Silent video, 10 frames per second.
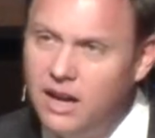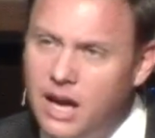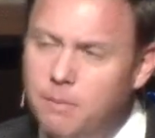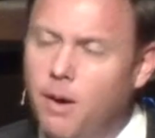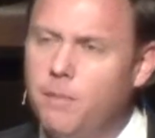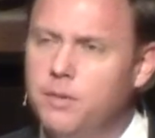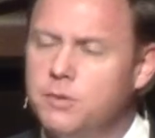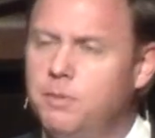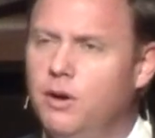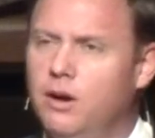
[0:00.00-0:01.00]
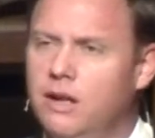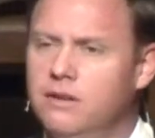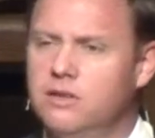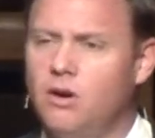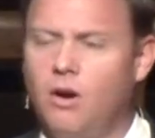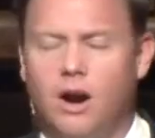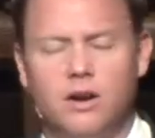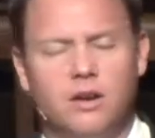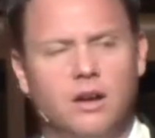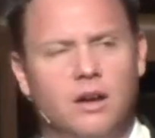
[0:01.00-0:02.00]
he purposed purity in his
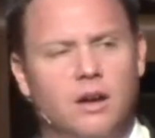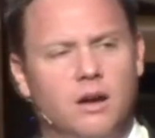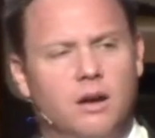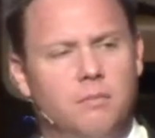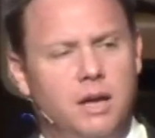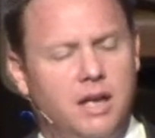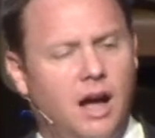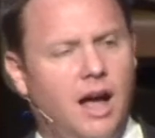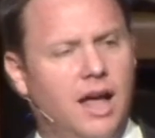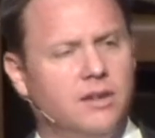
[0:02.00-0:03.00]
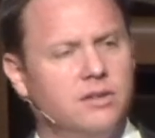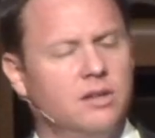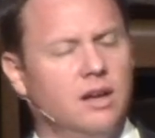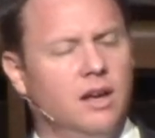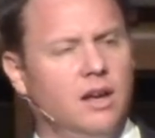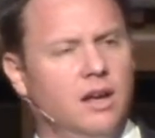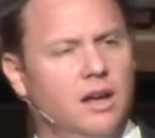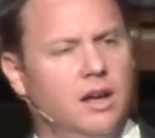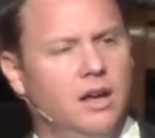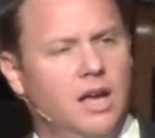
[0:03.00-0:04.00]
heart, because
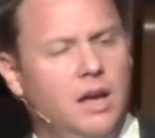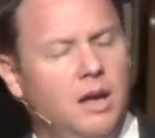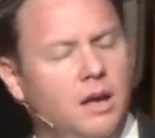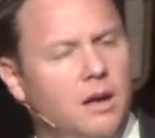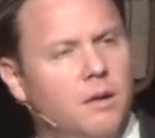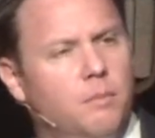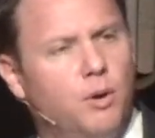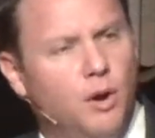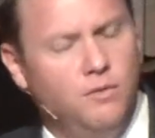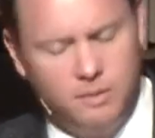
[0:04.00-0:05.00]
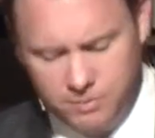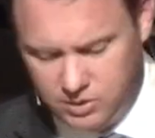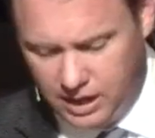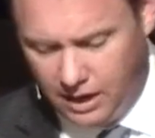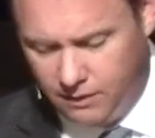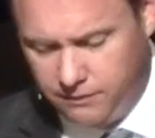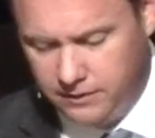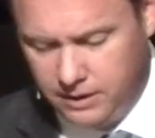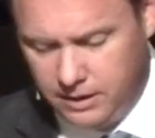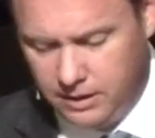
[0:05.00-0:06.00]
he proved
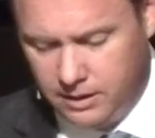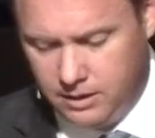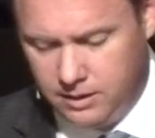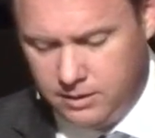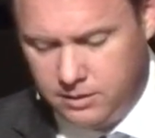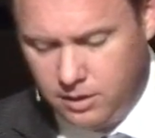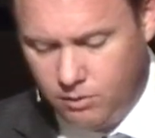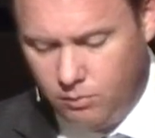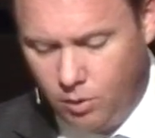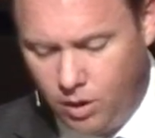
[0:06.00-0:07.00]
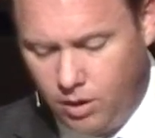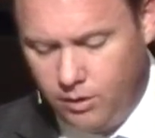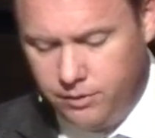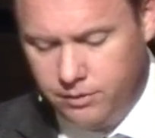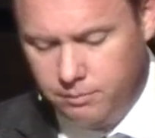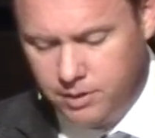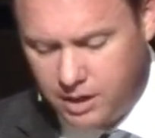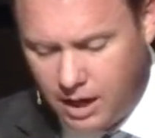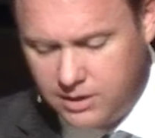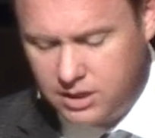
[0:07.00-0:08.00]
himself to the world,
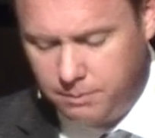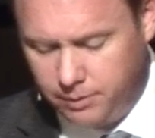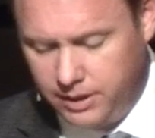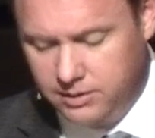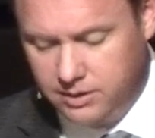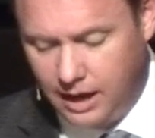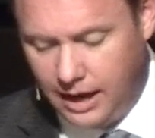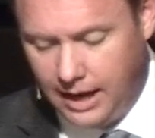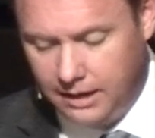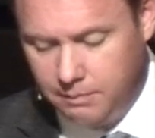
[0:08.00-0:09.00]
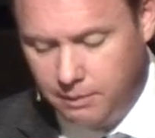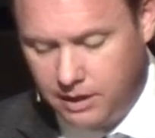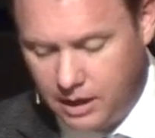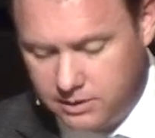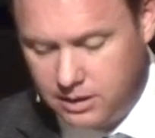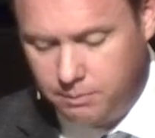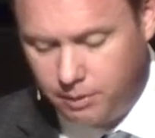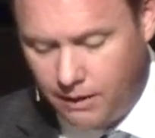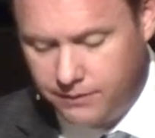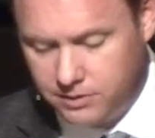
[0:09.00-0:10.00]
because he pleased God, because he
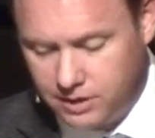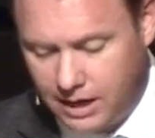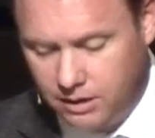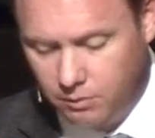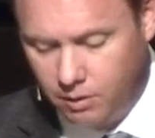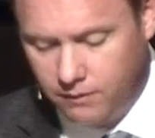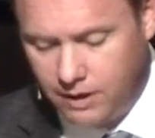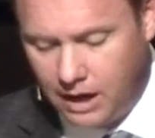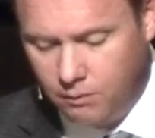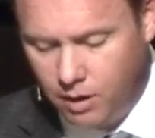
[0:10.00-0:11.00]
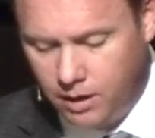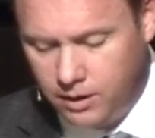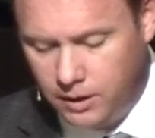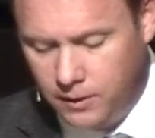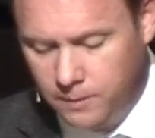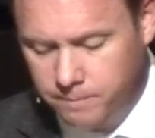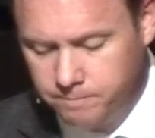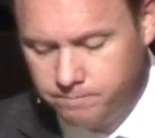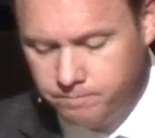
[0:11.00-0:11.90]
prophesied the word of God. Where are you?